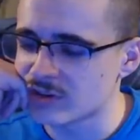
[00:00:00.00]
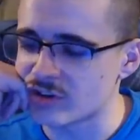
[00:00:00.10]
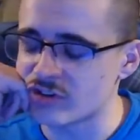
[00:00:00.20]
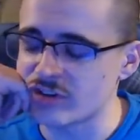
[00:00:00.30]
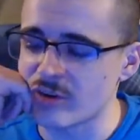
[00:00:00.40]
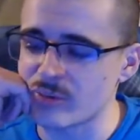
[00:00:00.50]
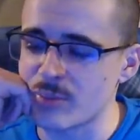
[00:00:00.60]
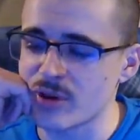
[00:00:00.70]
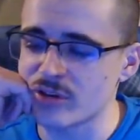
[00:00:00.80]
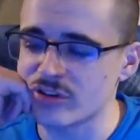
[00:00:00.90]
Did you tell the
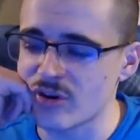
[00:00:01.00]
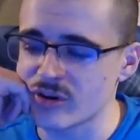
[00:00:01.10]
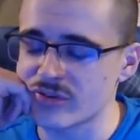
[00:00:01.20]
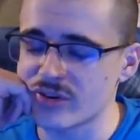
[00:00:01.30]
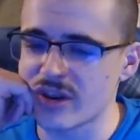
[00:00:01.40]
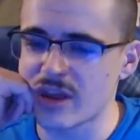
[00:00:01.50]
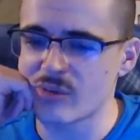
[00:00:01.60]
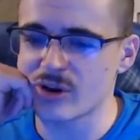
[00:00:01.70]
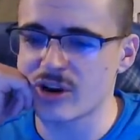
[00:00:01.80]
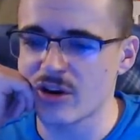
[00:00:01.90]
person, Oliver, that they
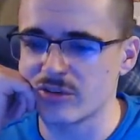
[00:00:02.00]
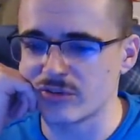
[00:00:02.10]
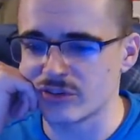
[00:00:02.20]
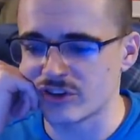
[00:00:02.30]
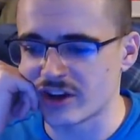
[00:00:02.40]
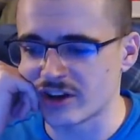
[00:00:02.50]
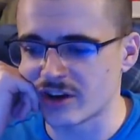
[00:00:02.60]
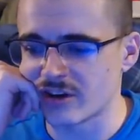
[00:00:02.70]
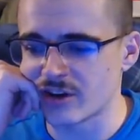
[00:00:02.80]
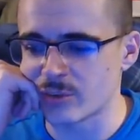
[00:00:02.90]
were a cunt for saying
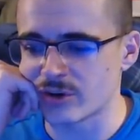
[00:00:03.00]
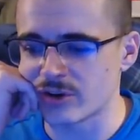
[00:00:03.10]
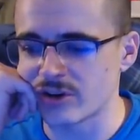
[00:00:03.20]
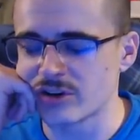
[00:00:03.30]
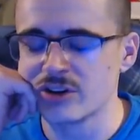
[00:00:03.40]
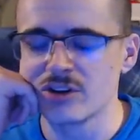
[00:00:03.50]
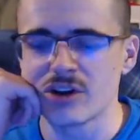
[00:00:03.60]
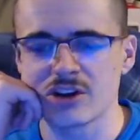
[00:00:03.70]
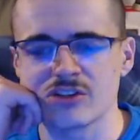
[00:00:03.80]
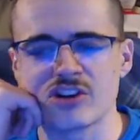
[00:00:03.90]
that? I would have done.
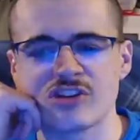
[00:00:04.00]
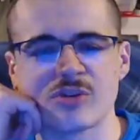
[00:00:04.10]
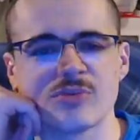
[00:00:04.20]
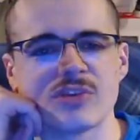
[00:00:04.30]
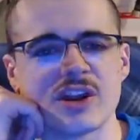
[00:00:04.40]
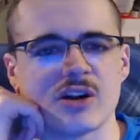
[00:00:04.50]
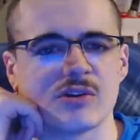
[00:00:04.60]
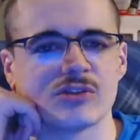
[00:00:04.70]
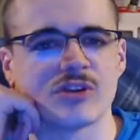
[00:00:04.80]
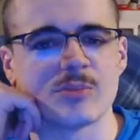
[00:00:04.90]
I did see some video
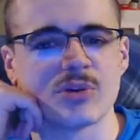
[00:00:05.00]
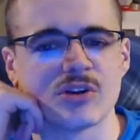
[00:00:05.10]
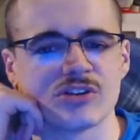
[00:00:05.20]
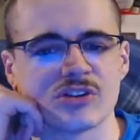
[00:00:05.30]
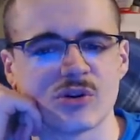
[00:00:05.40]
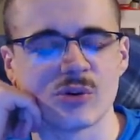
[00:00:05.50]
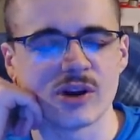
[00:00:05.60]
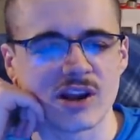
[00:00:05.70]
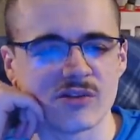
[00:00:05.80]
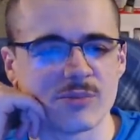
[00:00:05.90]
of some person
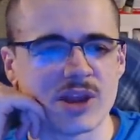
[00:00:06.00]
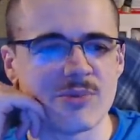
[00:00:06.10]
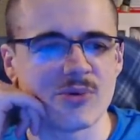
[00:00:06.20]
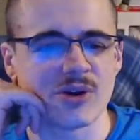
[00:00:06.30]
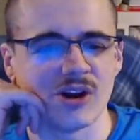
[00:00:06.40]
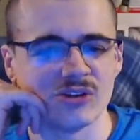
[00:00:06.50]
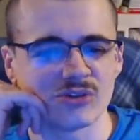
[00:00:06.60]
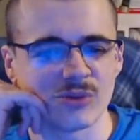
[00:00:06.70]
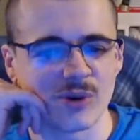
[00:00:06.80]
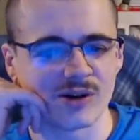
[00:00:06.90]
calling other people
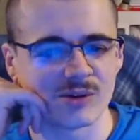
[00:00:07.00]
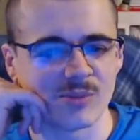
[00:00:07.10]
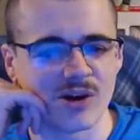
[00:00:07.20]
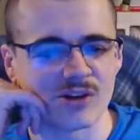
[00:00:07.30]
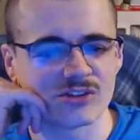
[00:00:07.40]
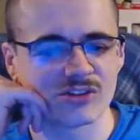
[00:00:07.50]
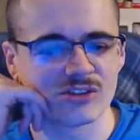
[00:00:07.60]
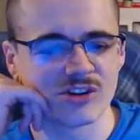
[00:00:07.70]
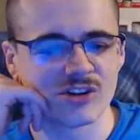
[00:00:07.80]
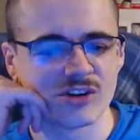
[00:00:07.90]
cunts for wearing
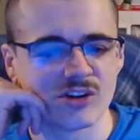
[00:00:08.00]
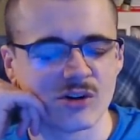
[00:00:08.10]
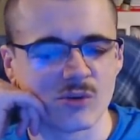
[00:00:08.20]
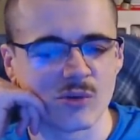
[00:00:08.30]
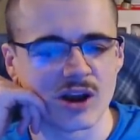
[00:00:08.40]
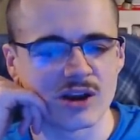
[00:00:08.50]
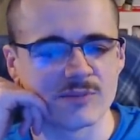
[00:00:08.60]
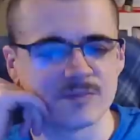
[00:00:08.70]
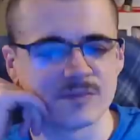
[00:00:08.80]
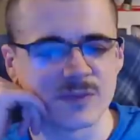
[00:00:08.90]
masks
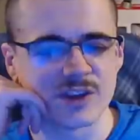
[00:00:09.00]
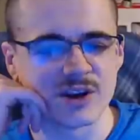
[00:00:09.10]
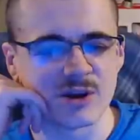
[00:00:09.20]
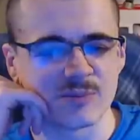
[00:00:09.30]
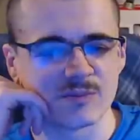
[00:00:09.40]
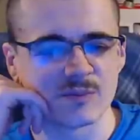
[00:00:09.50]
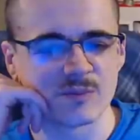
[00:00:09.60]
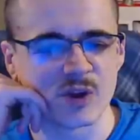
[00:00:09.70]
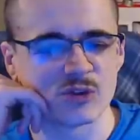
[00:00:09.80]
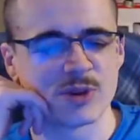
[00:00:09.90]
when, you know,
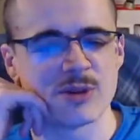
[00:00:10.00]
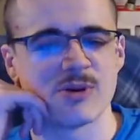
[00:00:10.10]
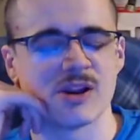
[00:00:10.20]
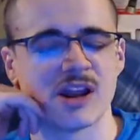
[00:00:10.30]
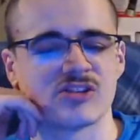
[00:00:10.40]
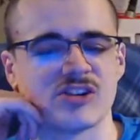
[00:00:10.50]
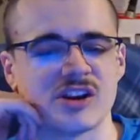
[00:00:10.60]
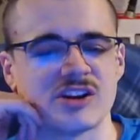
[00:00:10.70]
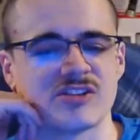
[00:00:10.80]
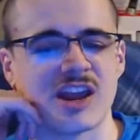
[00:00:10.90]
those people are less
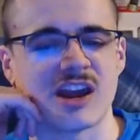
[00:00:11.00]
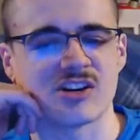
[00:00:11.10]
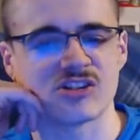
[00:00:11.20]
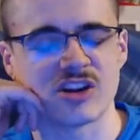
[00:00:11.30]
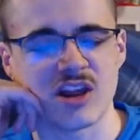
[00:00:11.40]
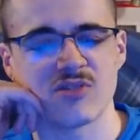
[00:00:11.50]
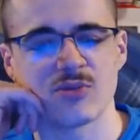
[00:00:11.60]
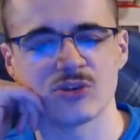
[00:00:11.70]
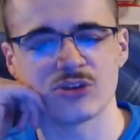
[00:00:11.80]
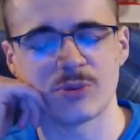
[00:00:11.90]
likely to catch and
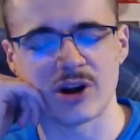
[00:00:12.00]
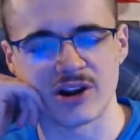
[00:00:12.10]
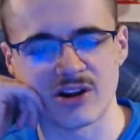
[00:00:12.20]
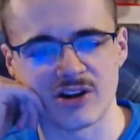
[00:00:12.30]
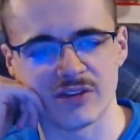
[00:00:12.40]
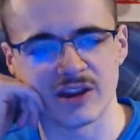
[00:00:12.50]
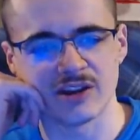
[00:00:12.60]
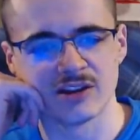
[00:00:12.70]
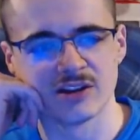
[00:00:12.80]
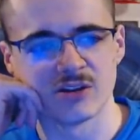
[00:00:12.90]
therefore spread it, aren't they?
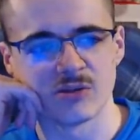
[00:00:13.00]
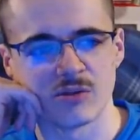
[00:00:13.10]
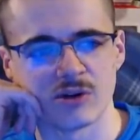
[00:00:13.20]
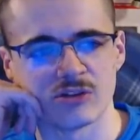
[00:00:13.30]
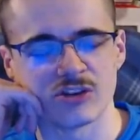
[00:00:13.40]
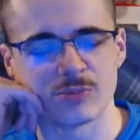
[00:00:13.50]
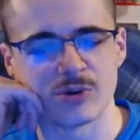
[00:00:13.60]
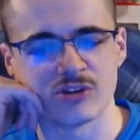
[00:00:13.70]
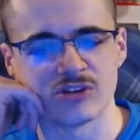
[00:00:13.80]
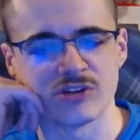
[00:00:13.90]
Whereas this
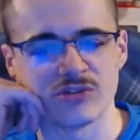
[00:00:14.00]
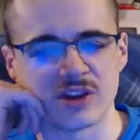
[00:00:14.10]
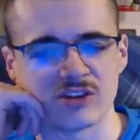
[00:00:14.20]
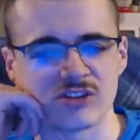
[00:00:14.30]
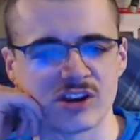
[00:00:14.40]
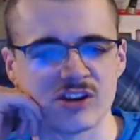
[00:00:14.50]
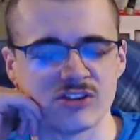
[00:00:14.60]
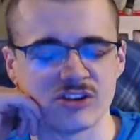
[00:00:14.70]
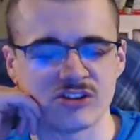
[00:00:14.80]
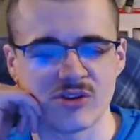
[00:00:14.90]
person who thinks like he's
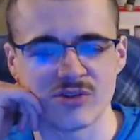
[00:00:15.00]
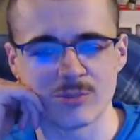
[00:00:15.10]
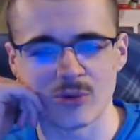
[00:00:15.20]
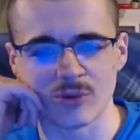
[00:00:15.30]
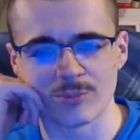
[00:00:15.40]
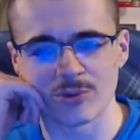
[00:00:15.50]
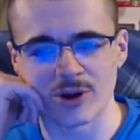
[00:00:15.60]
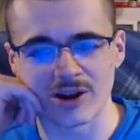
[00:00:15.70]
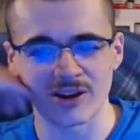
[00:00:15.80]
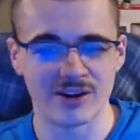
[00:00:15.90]
a self-important
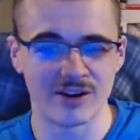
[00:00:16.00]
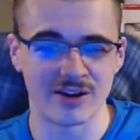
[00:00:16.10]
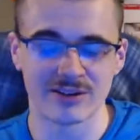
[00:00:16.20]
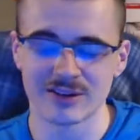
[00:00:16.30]
prick, you know.